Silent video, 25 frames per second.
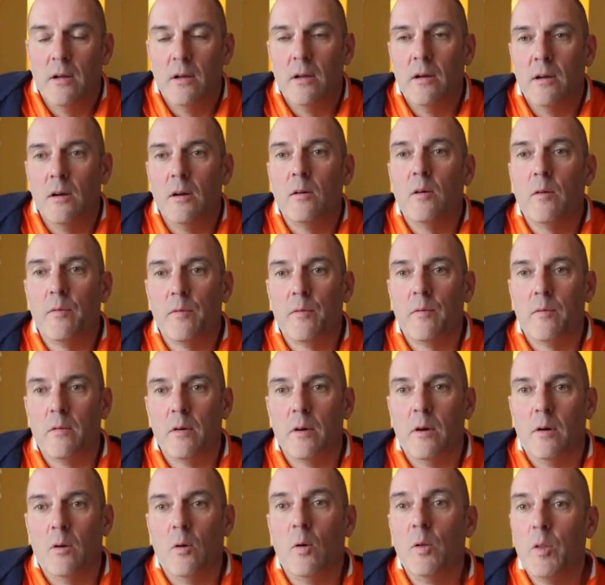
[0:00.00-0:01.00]
of
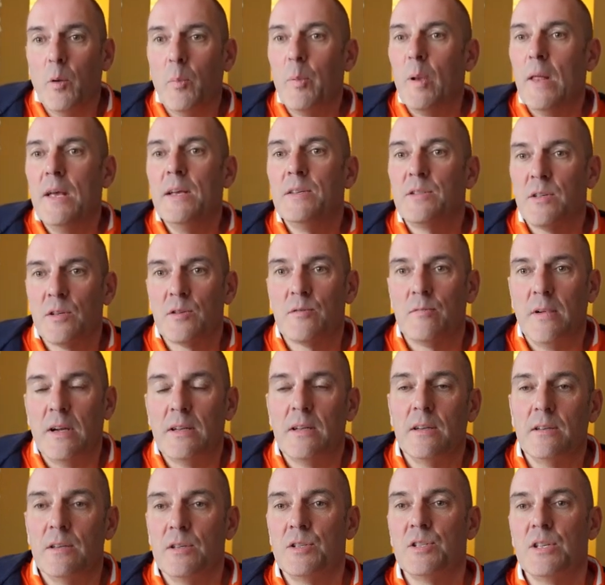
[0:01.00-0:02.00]
all the places where
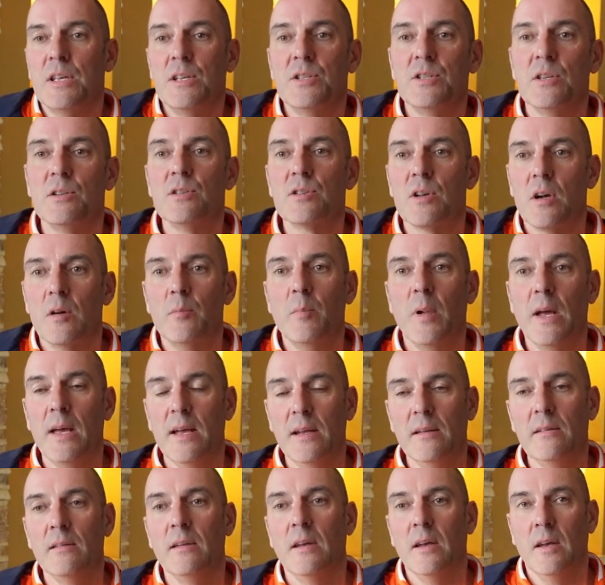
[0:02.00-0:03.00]
the decisions are
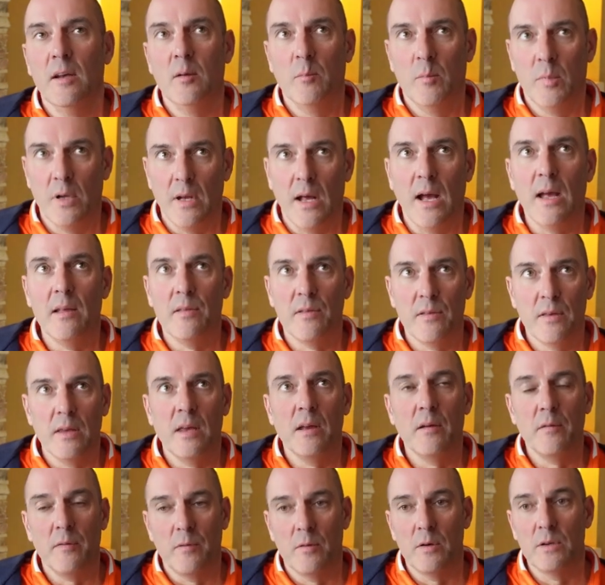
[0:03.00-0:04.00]
made, but I
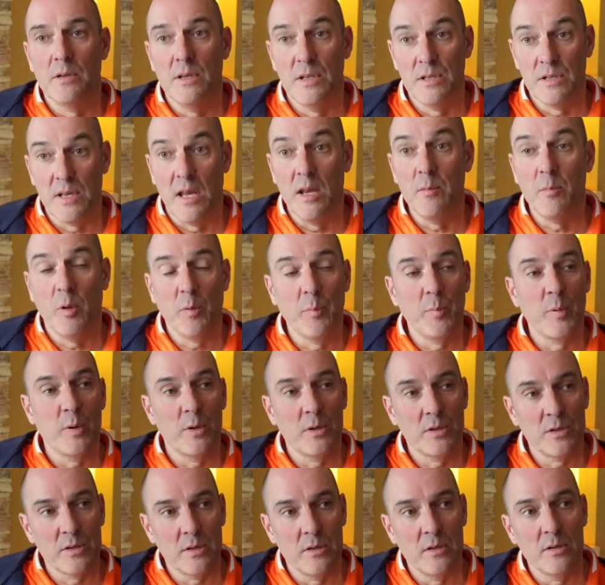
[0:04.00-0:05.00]
think for disabled
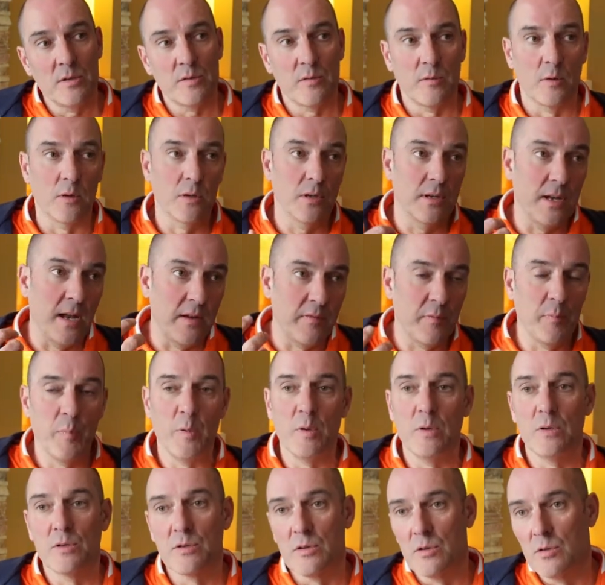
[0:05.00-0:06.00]
persons or deaf
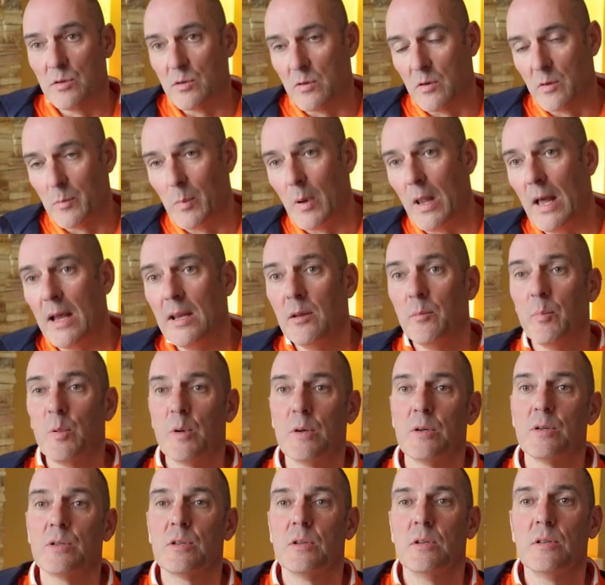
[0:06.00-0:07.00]
persons or blind
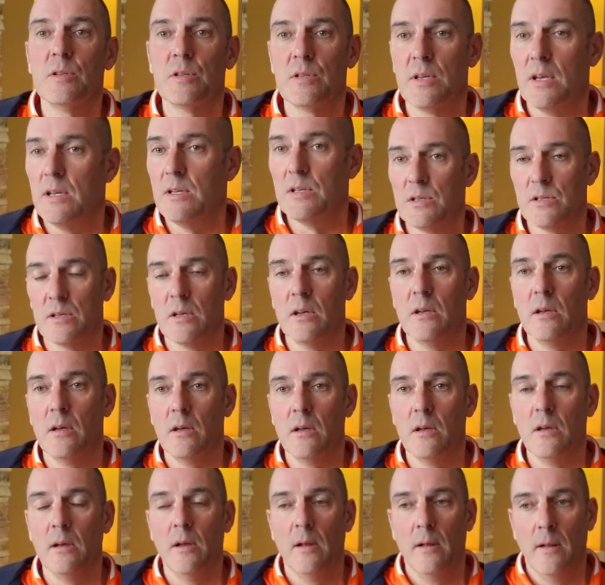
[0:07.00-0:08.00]
persons,
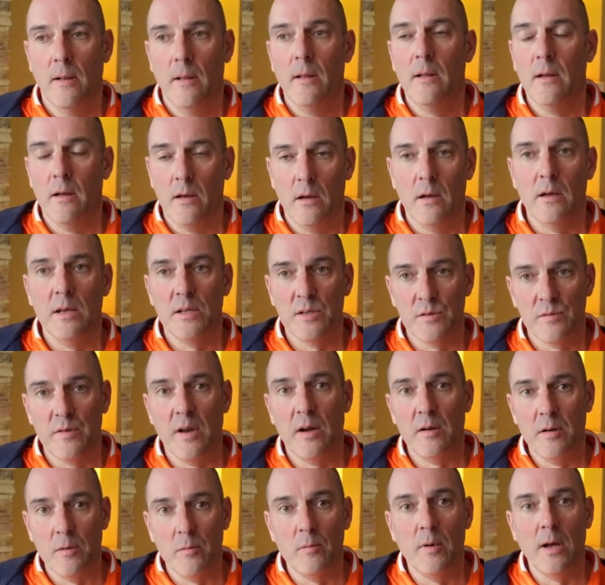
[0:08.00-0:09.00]
it's
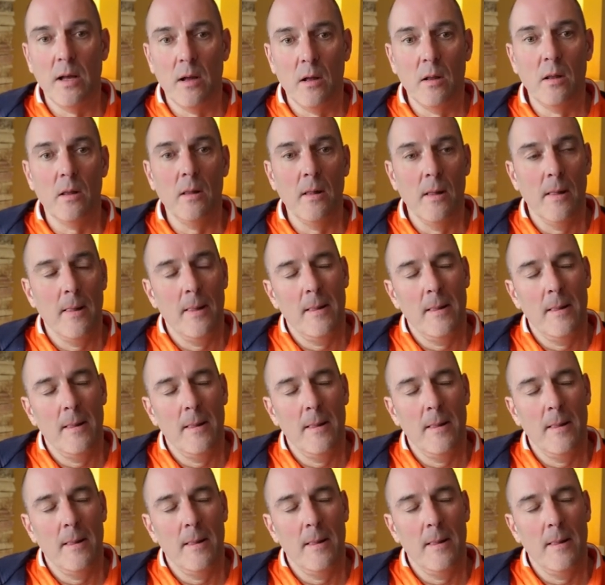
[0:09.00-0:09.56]
very well